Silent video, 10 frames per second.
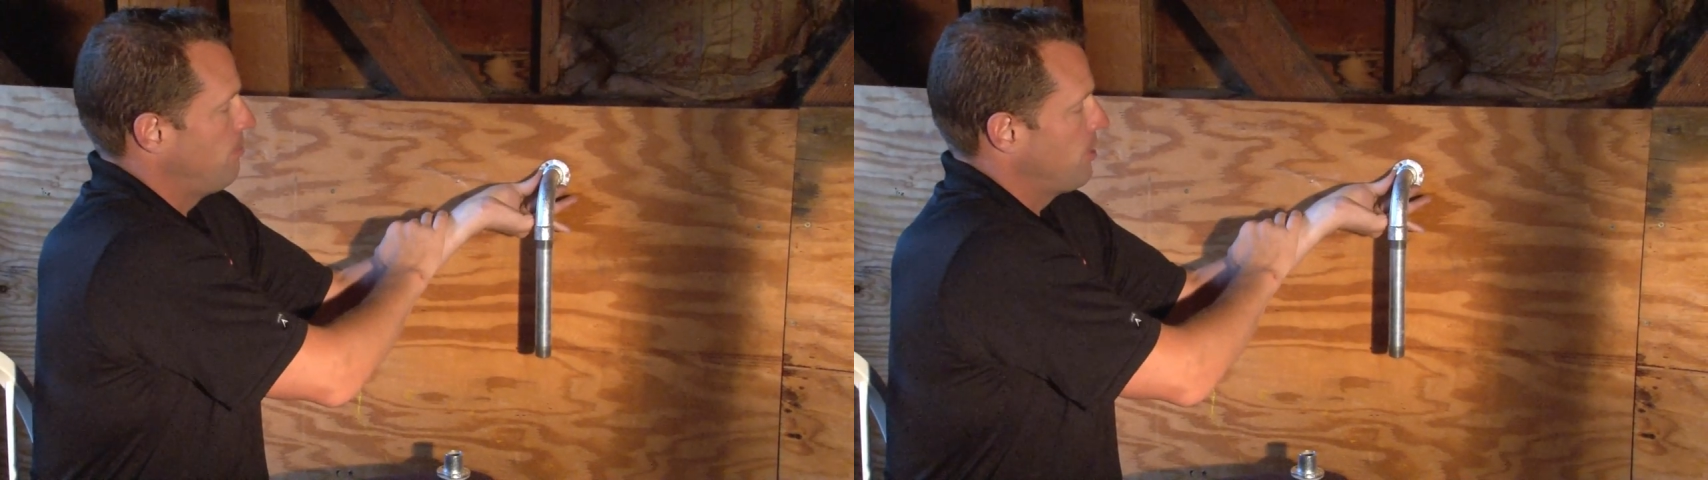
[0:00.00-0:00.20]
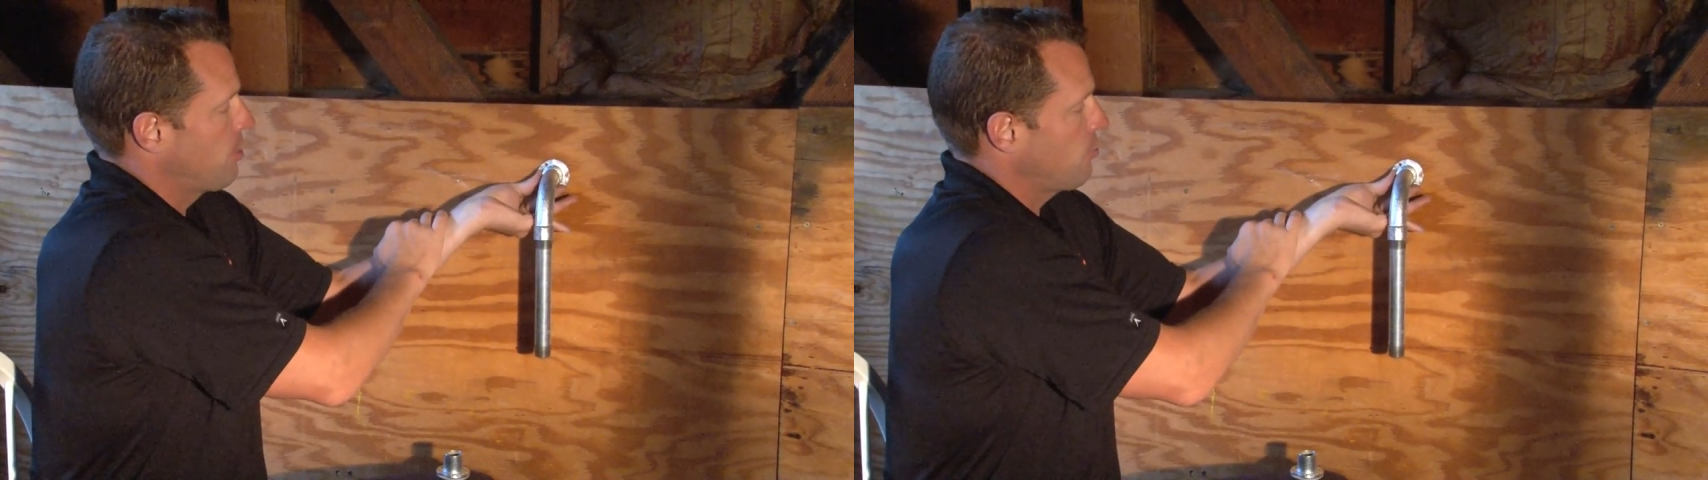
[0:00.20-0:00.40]

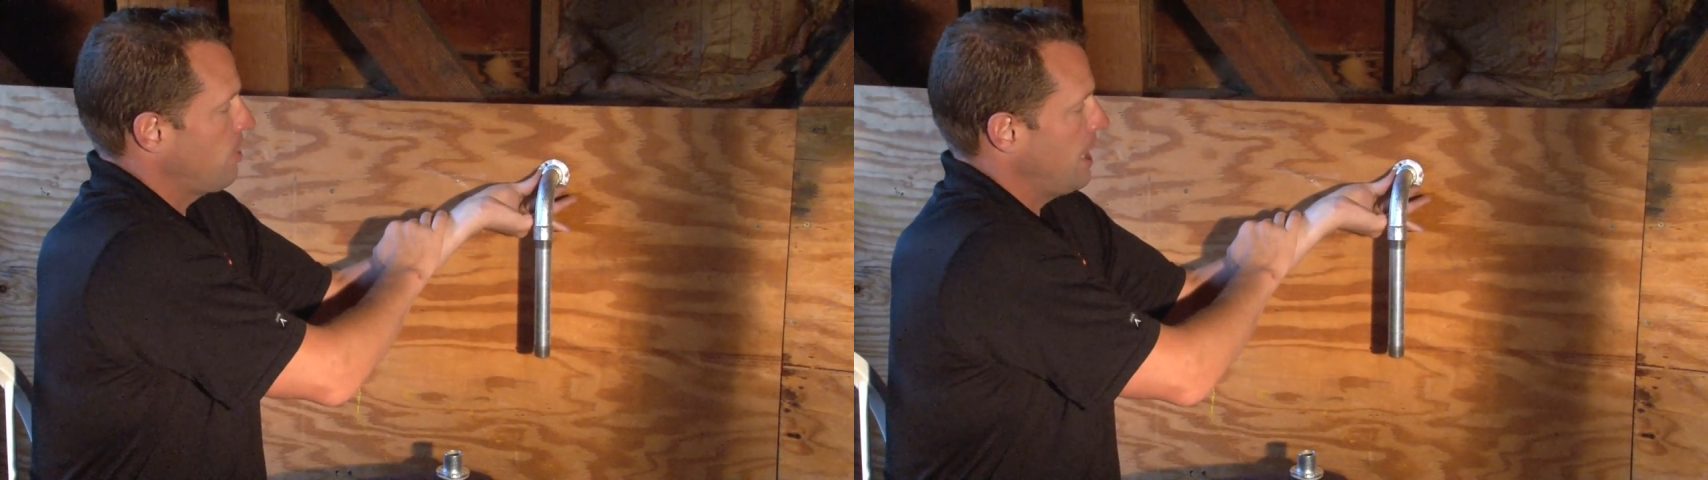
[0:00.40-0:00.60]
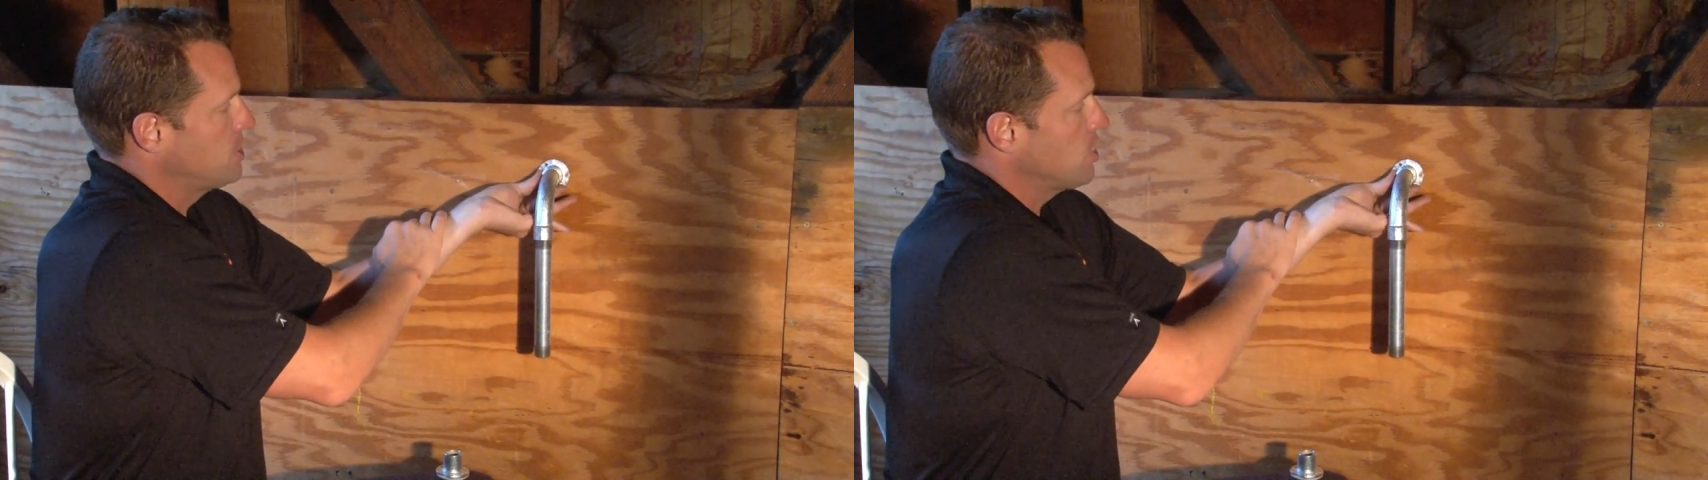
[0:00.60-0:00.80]
the
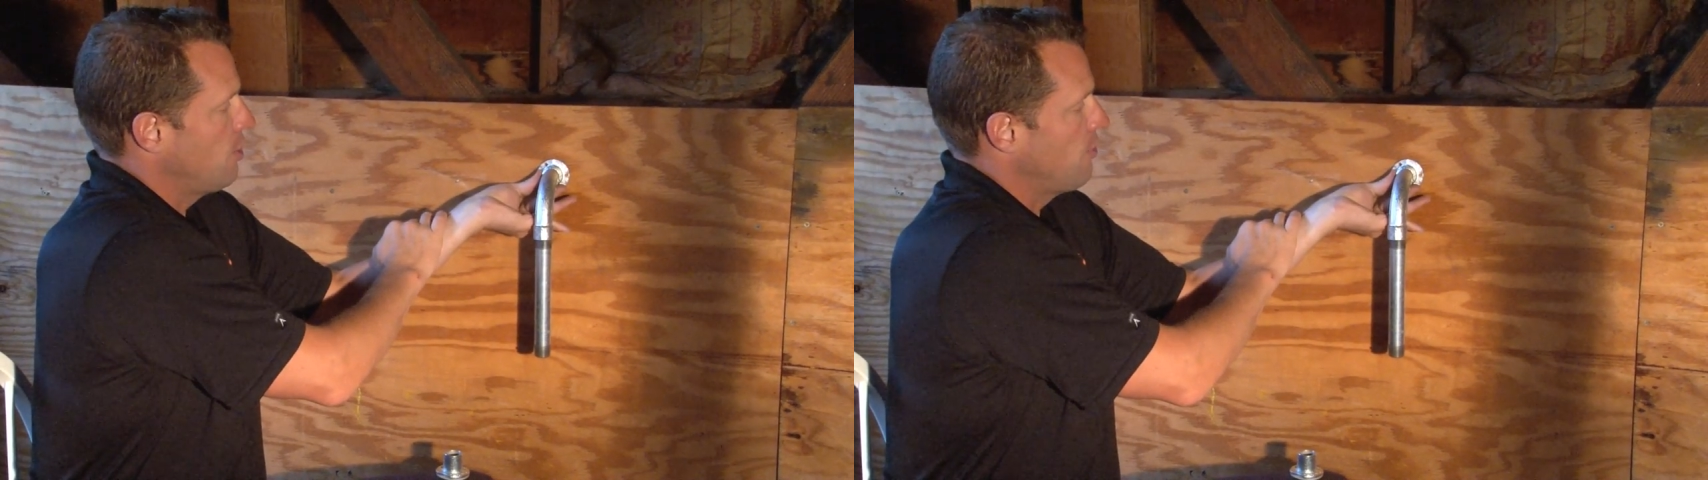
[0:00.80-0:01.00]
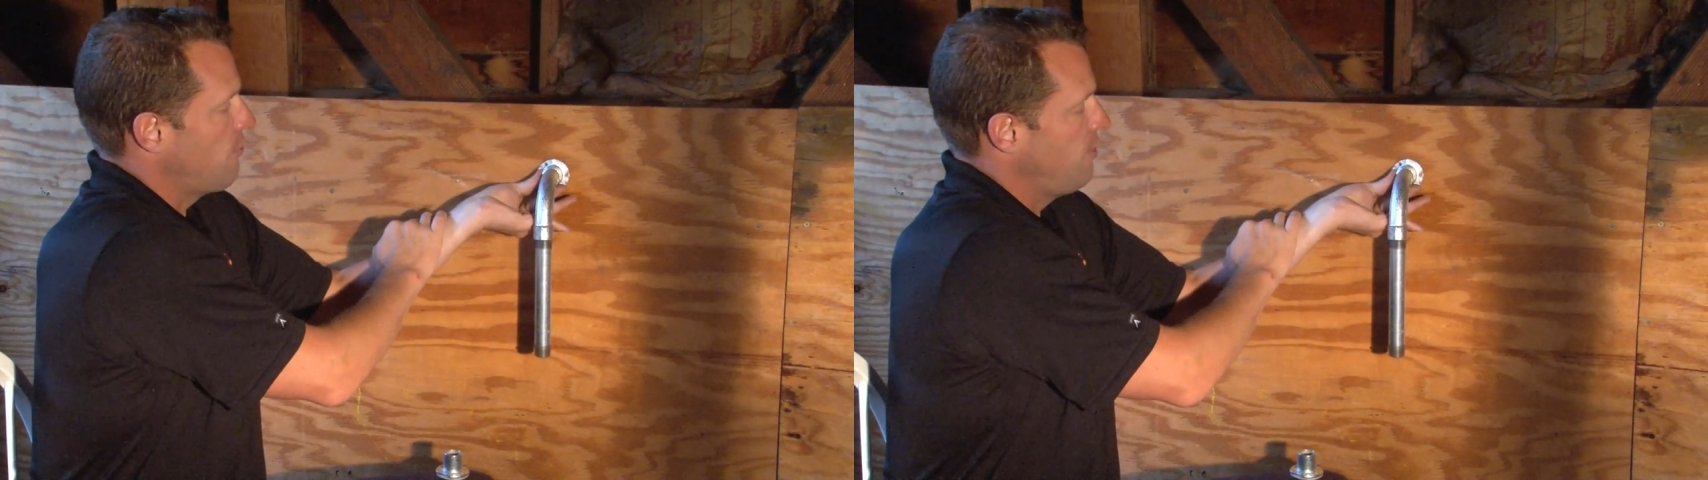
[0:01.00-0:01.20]
threads
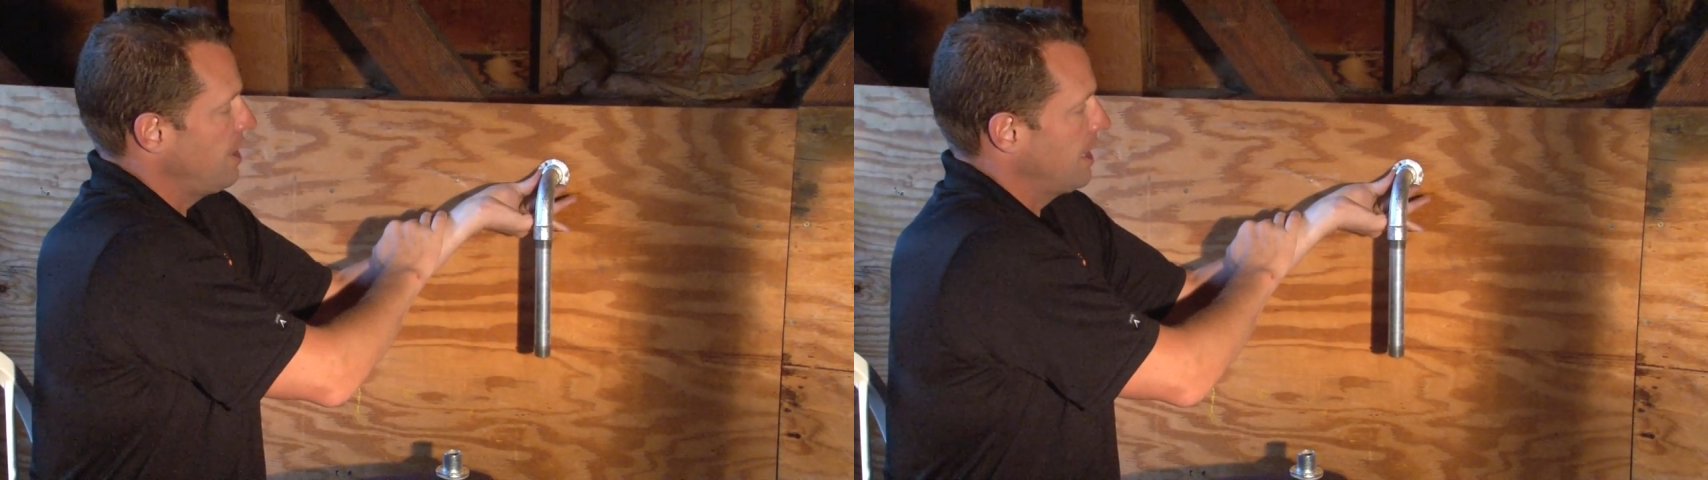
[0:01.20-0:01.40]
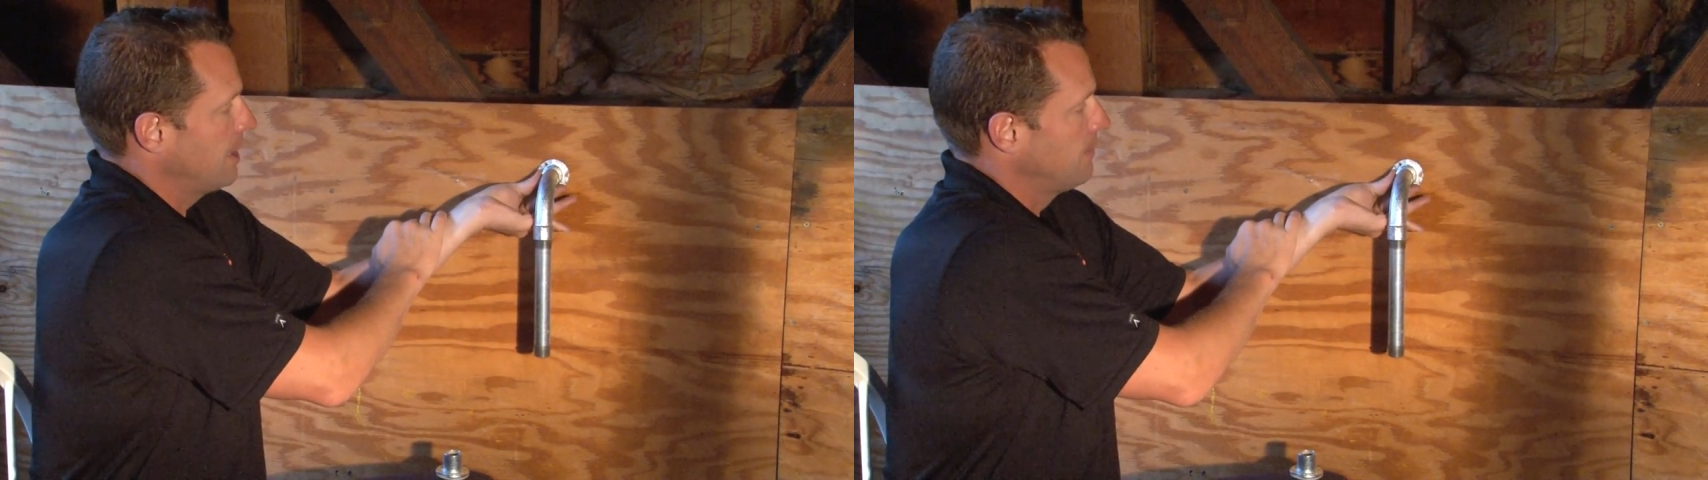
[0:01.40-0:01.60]
on the
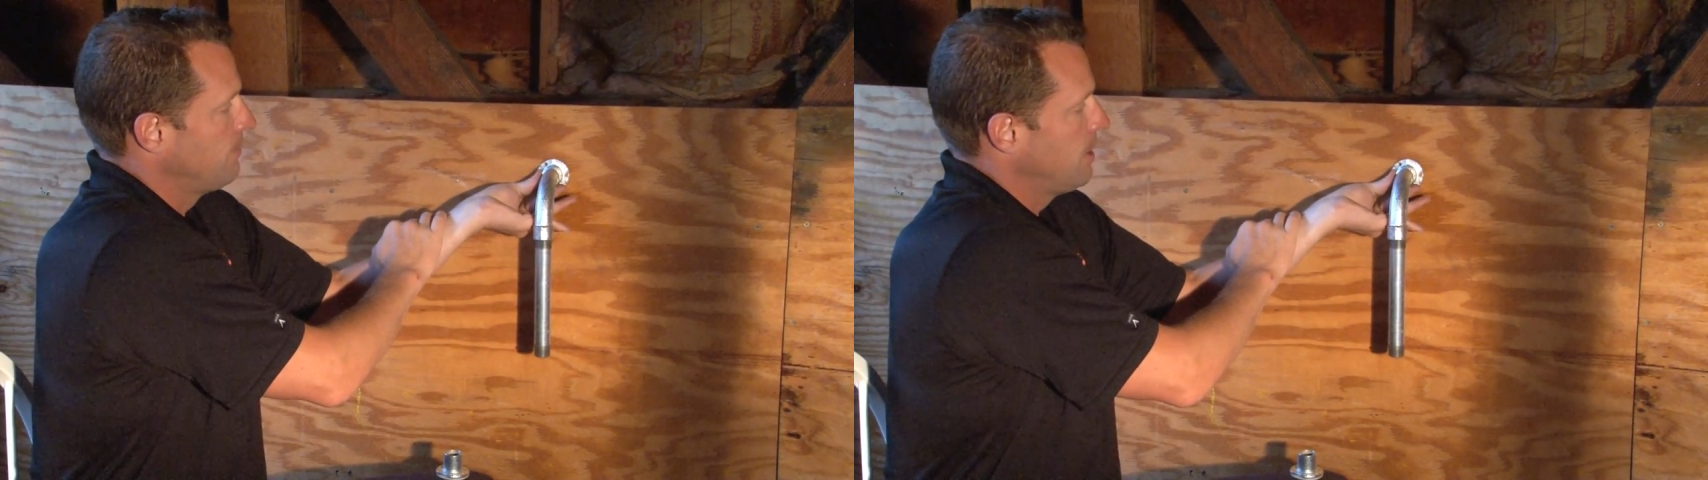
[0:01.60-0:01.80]
fitting,